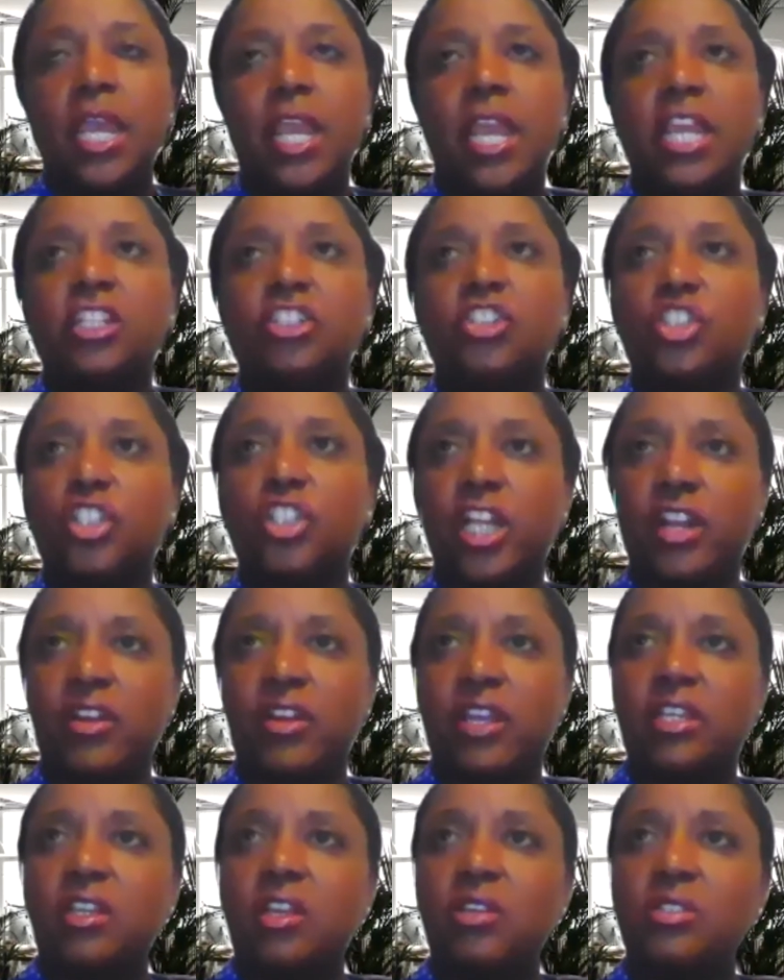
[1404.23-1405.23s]
in
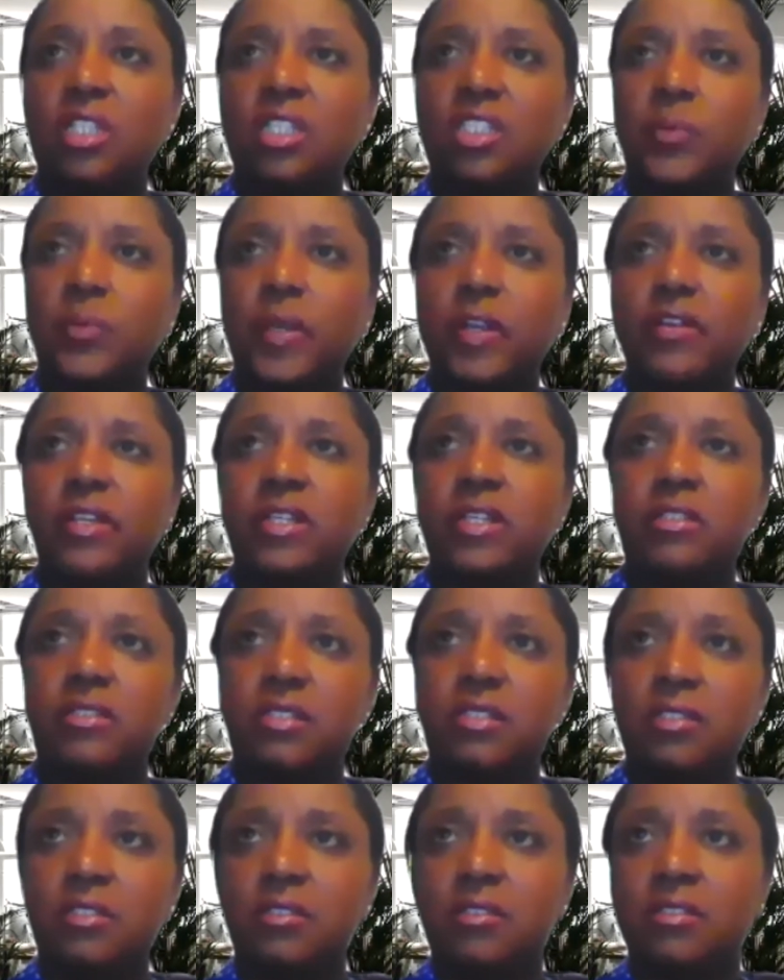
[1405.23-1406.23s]
sharing those
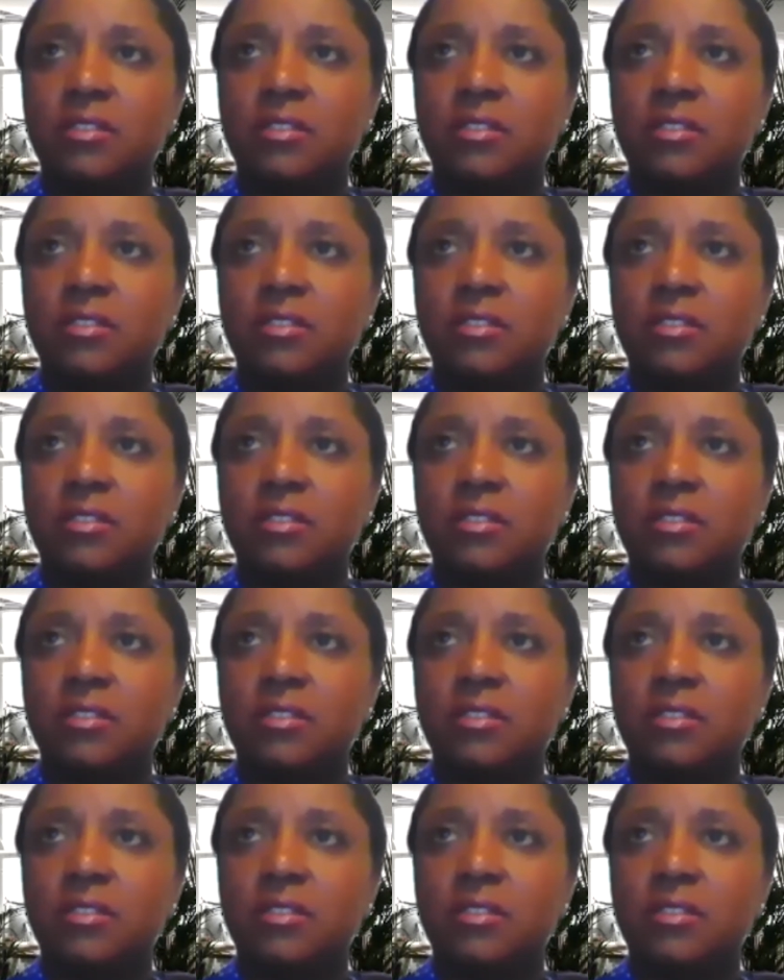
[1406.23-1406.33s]
experiences.